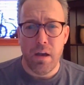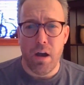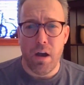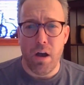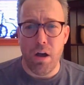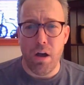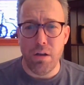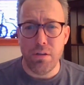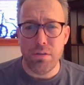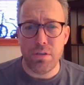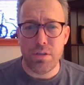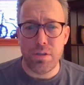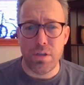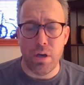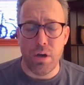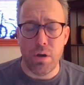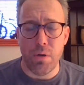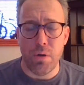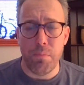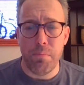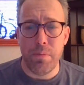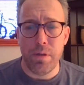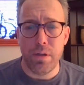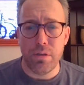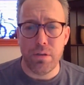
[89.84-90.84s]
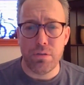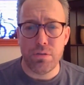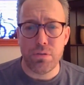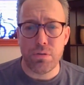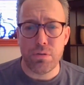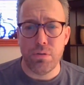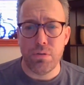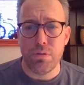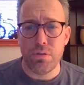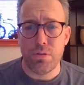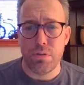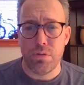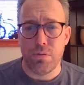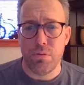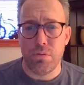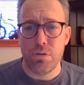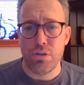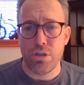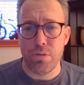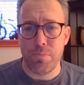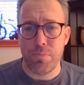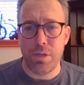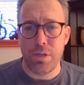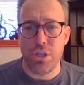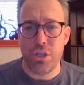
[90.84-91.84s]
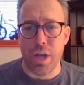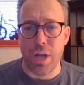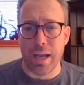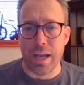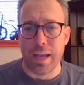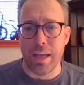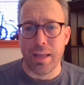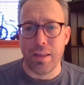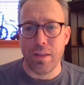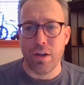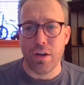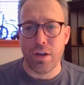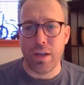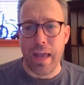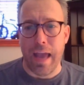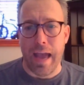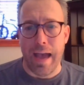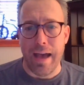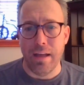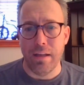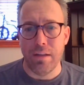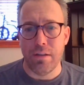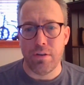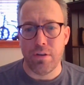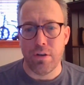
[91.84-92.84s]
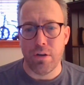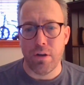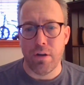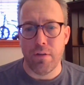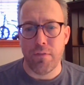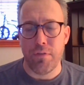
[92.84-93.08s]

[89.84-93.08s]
Also, middle school students should be checking their calendar.